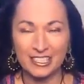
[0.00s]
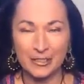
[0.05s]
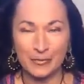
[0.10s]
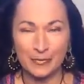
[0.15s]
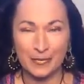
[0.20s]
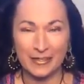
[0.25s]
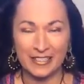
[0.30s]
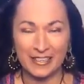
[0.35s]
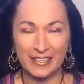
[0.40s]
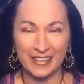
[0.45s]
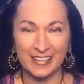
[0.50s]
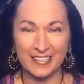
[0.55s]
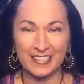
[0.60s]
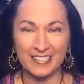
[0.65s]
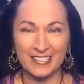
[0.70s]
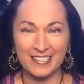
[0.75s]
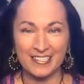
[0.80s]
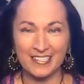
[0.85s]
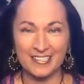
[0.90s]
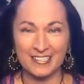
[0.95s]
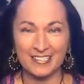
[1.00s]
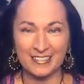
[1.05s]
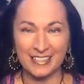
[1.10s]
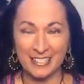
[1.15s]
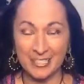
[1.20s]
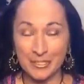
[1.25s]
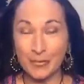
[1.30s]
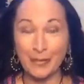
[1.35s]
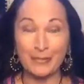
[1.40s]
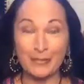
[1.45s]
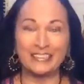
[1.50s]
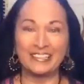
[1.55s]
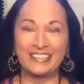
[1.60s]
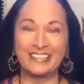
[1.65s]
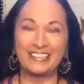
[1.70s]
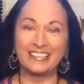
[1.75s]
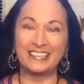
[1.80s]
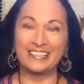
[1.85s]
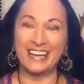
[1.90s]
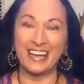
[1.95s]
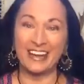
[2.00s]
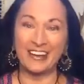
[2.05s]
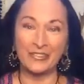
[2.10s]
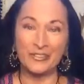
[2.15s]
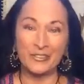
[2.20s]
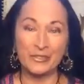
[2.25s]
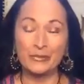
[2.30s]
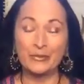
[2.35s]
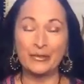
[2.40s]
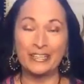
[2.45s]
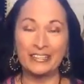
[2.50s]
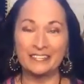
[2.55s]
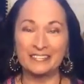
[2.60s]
because that's what we're here now doing.